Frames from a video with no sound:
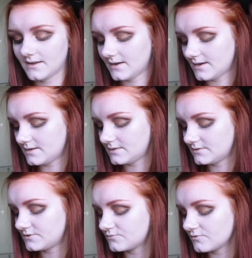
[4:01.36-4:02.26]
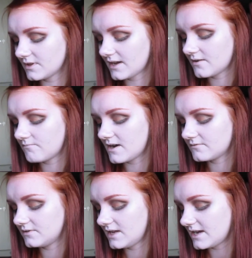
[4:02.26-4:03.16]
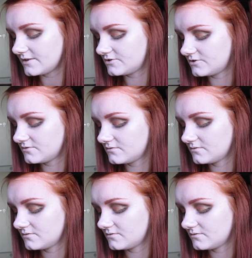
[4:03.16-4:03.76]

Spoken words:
and just run that around the edge,